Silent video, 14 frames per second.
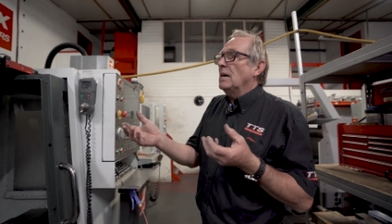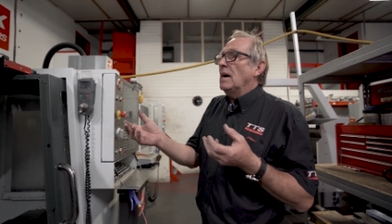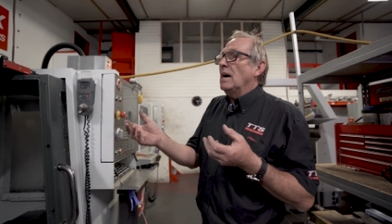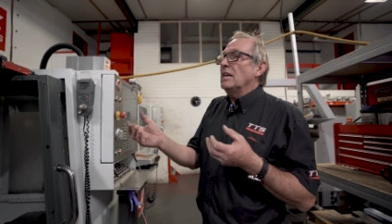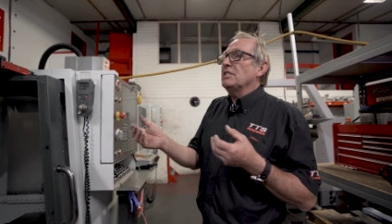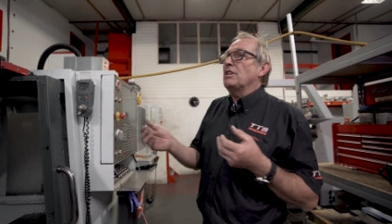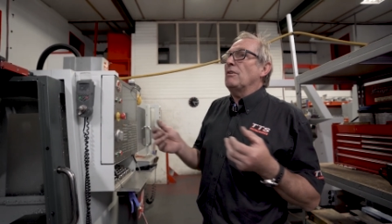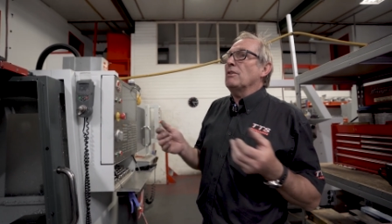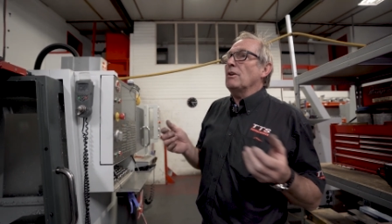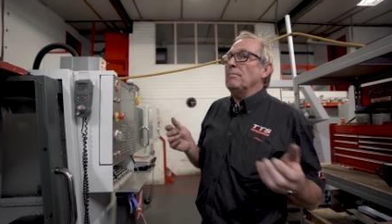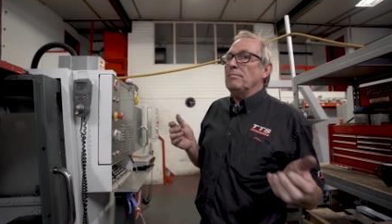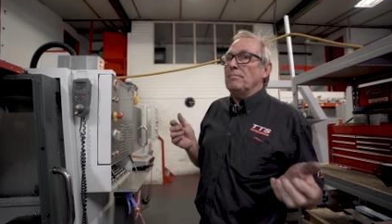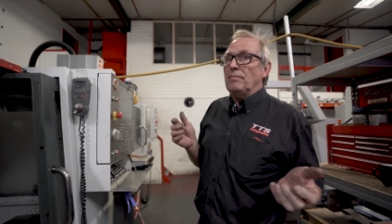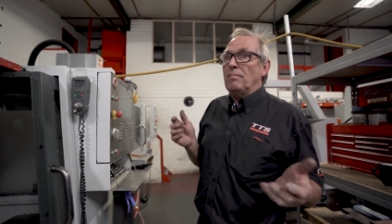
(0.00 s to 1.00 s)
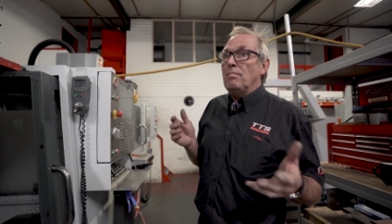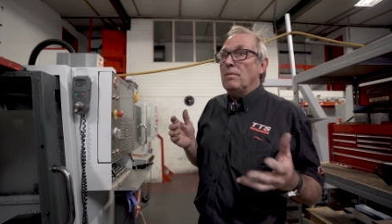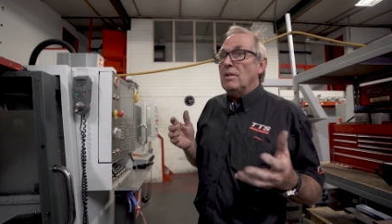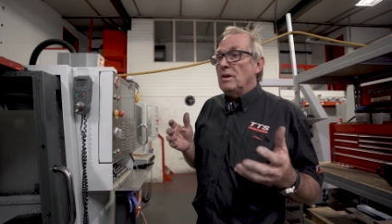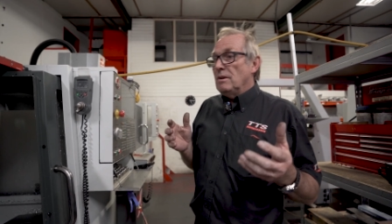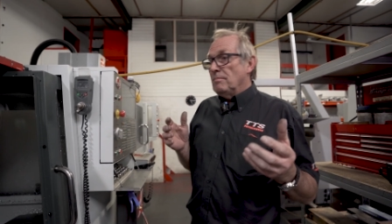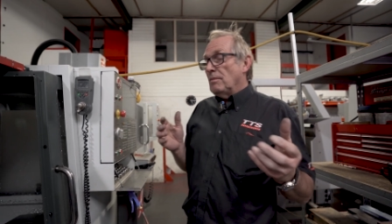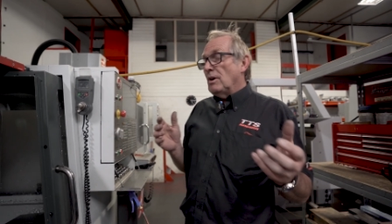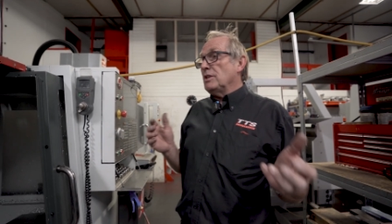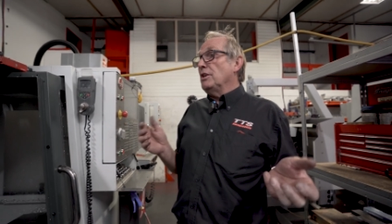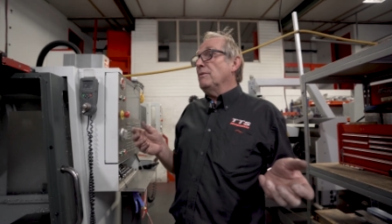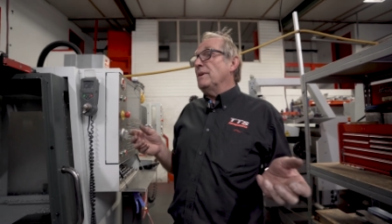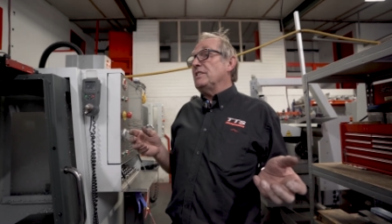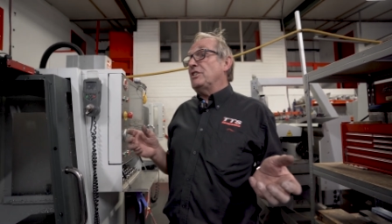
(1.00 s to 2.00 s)
And so I got my
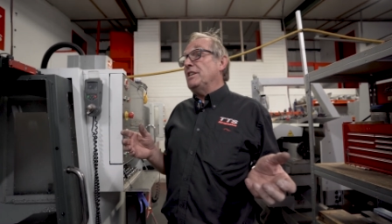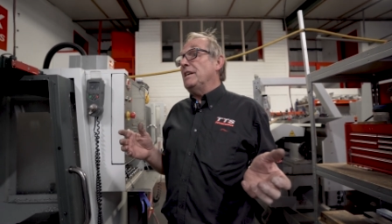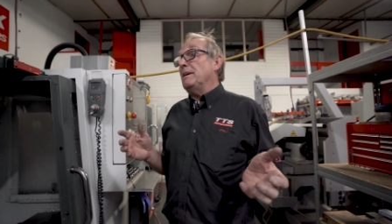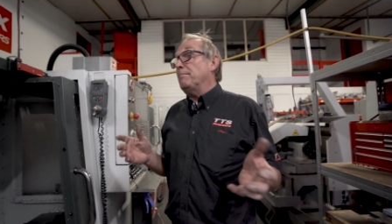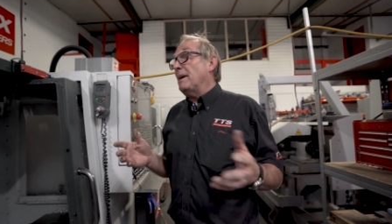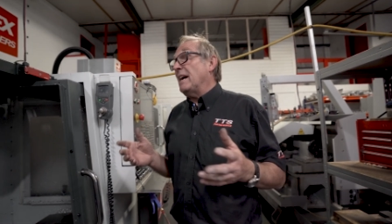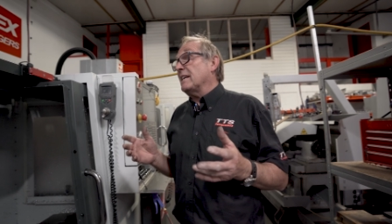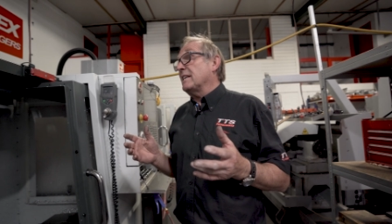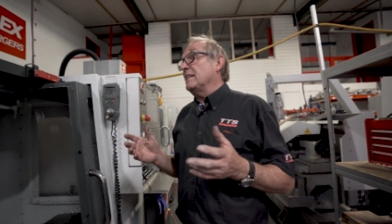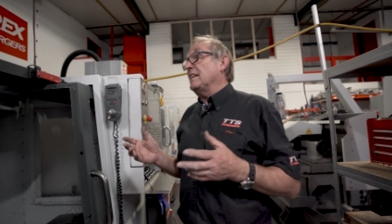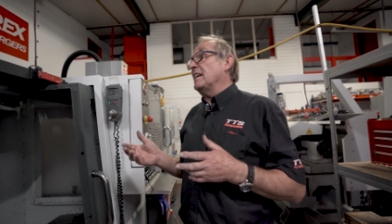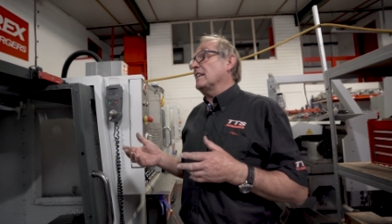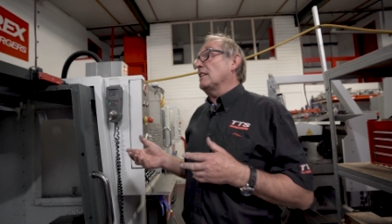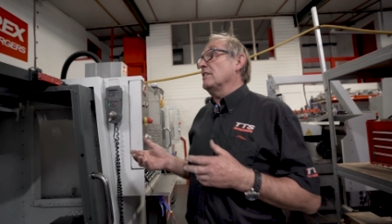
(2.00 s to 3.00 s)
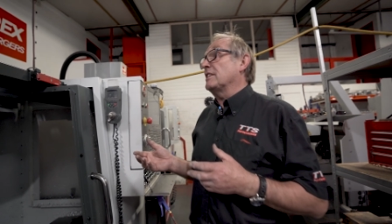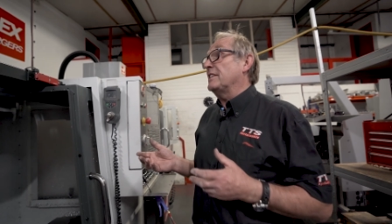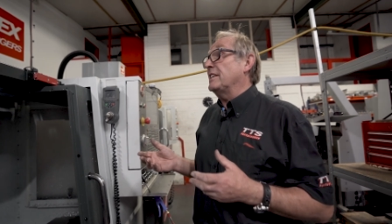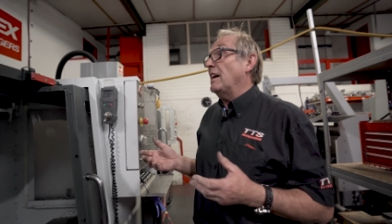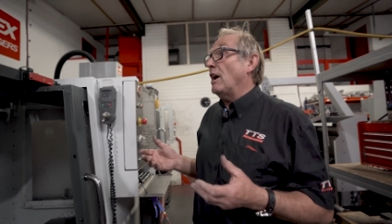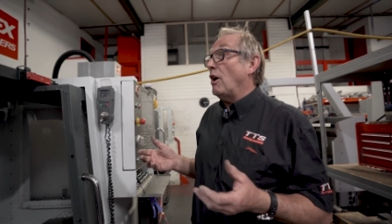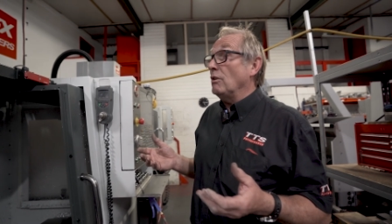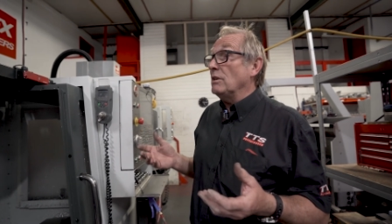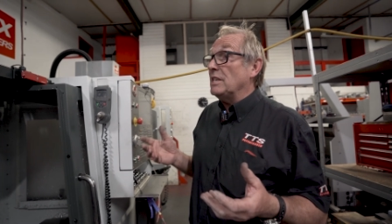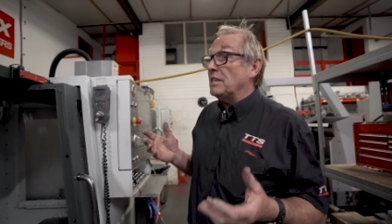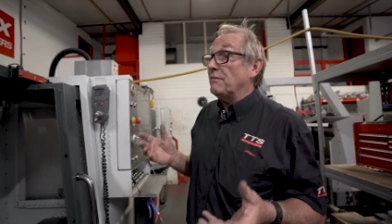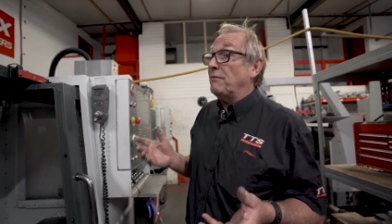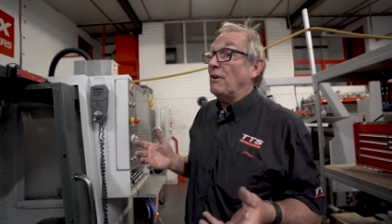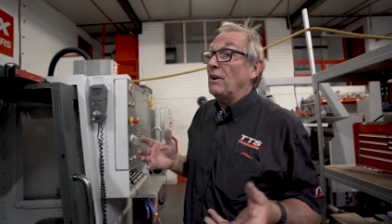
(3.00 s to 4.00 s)
new engineer back and he had a look at it, only
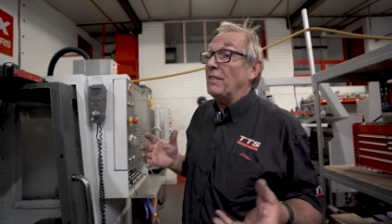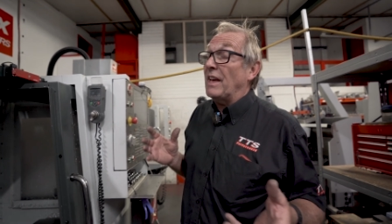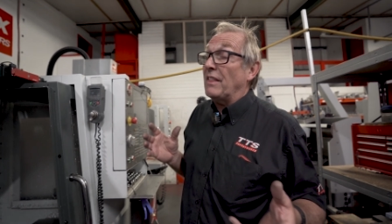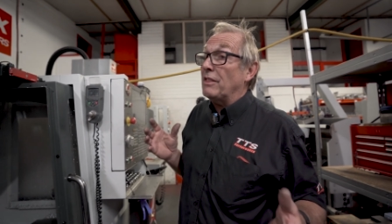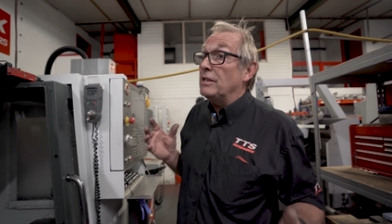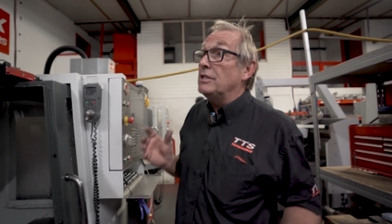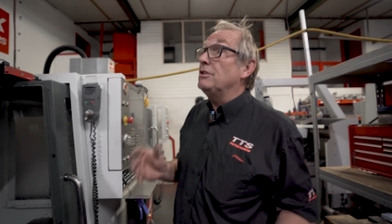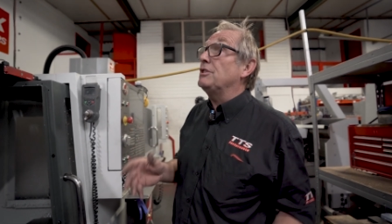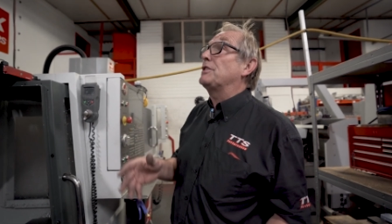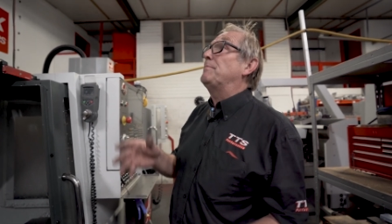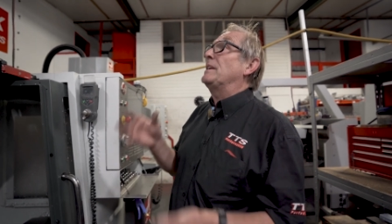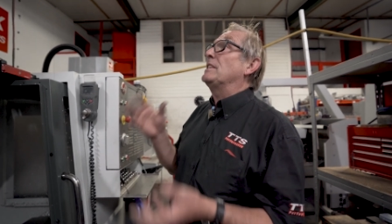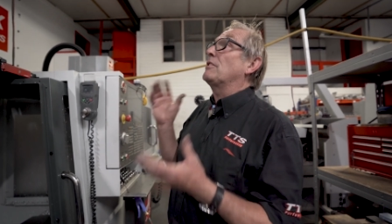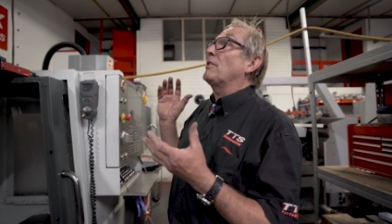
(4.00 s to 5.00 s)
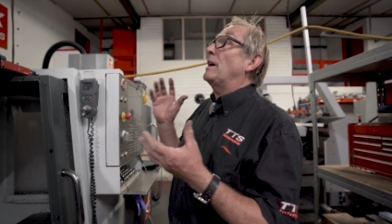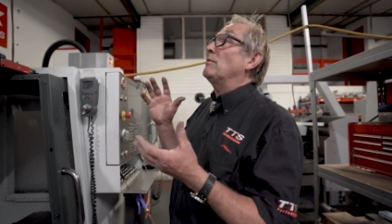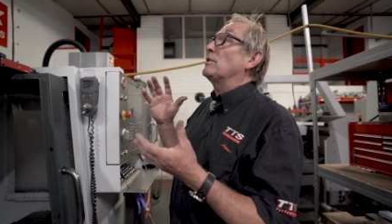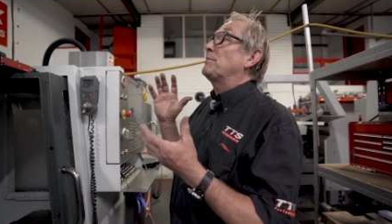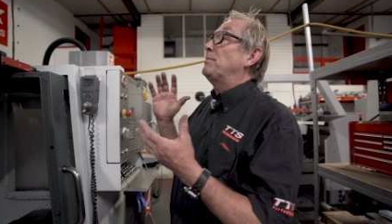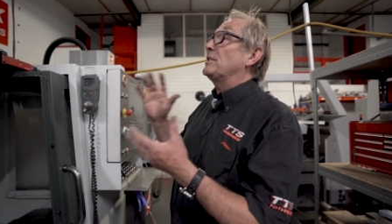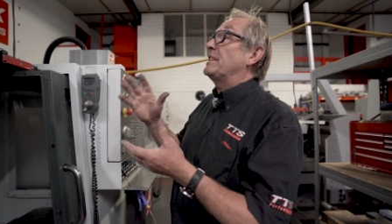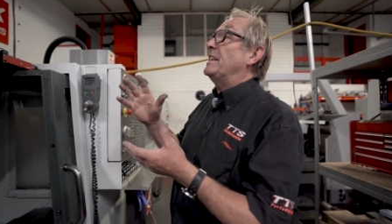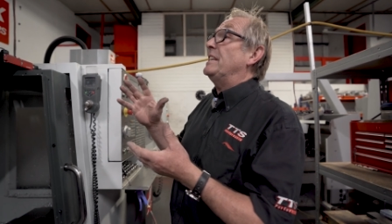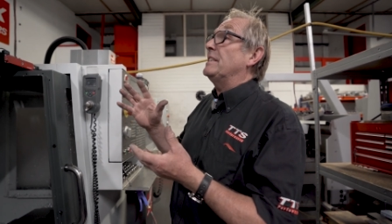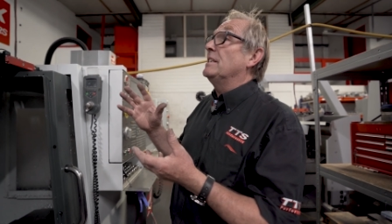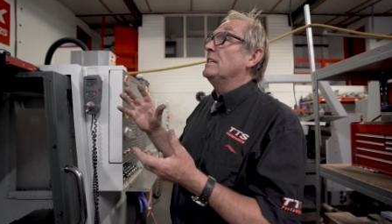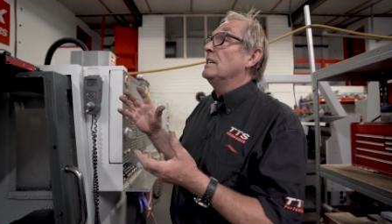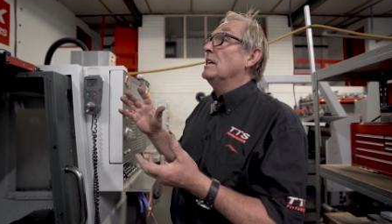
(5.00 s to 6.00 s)
to find that the new spindle that was put in